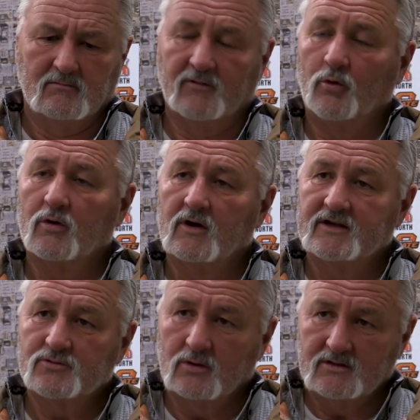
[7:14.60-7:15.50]
before
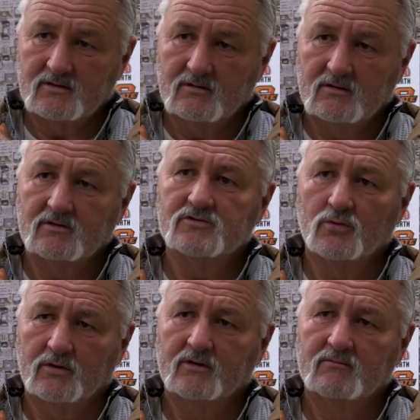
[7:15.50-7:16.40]
graduation to
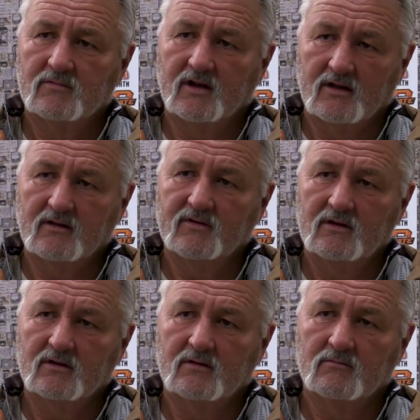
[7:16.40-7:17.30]
join the
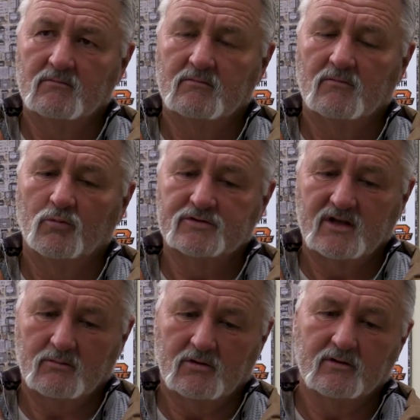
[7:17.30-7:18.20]
Navy, and was
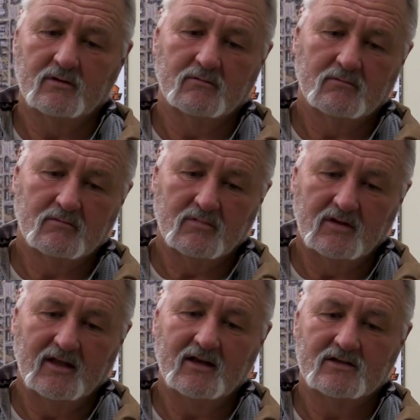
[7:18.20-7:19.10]
able to
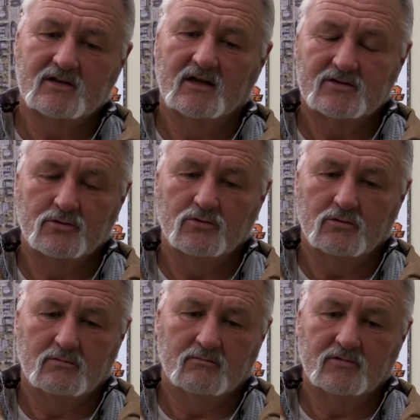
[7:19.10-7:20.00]
get his high
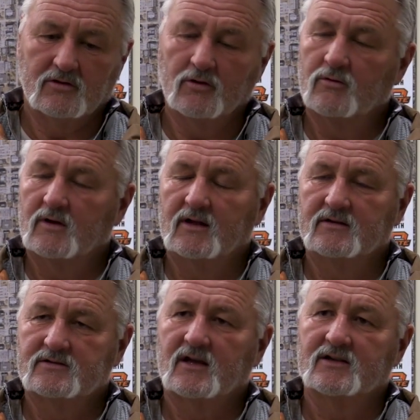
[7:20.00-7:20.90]
school
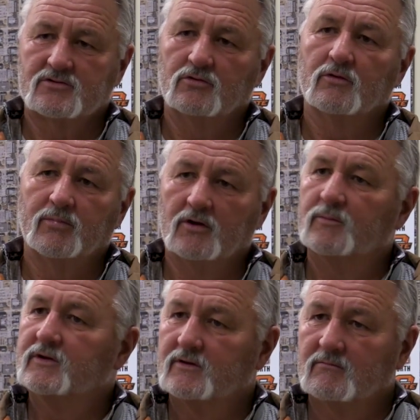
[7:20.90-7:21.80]

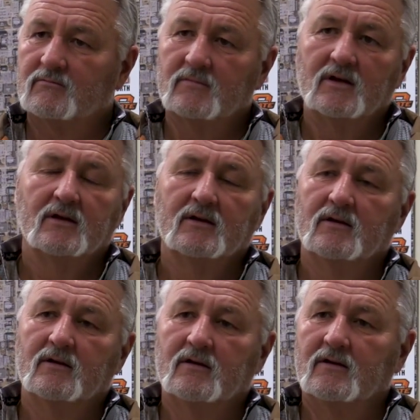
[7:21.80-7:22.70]
diploma and
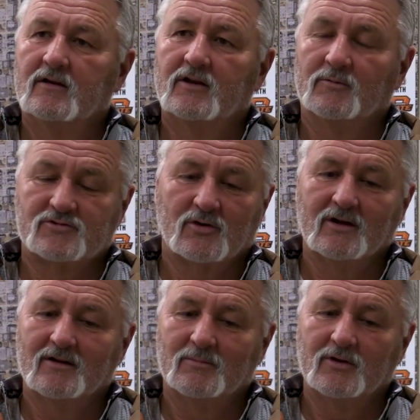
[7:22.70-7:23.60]
come
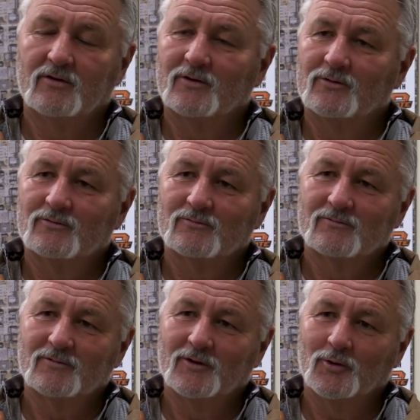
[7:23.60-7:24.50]
straight up here to
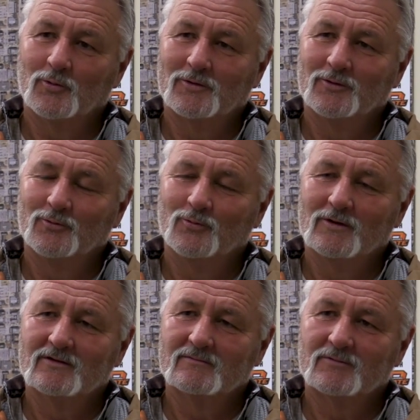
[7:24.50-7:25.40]
go to
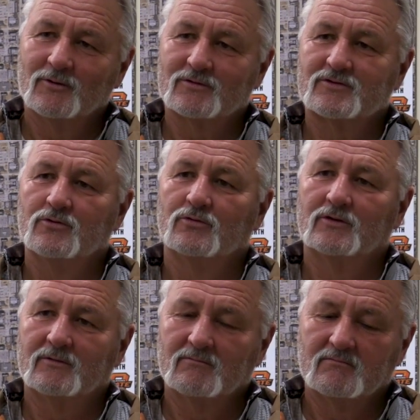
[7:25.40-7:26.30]

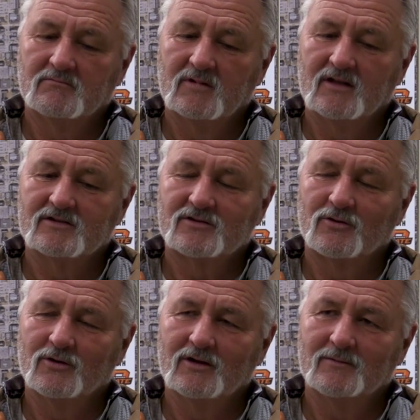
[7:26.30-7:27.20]
school and get his
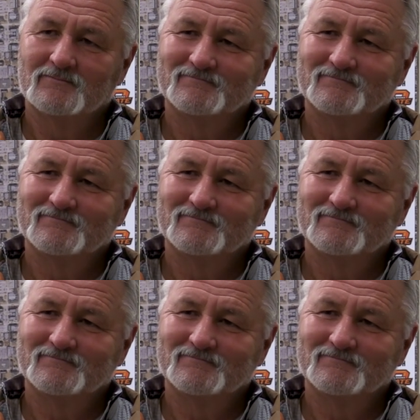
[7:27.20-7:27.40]
degree.